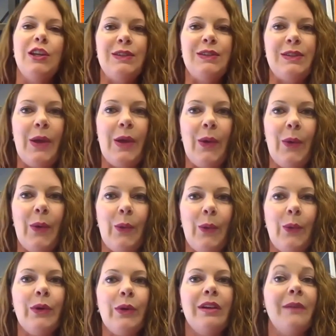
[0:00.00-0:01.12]

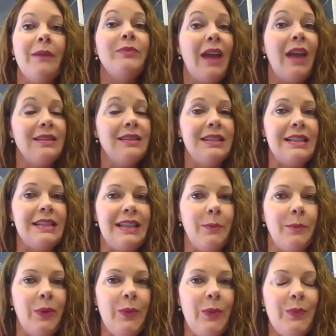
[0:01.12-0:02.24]
So as an
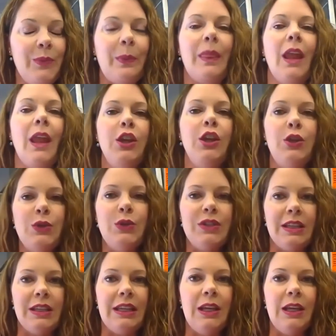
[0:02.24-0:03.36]
example,
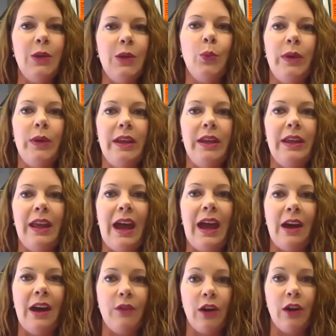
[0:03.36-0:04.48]
usually we
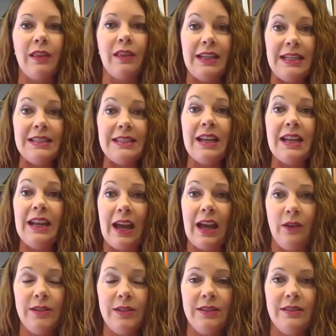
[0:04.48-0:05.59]
have our ladies' night
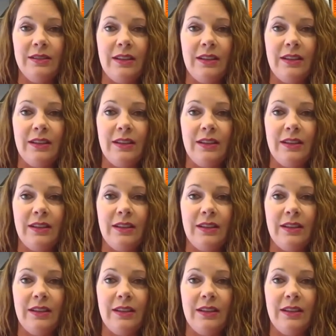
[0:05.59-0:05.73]
out,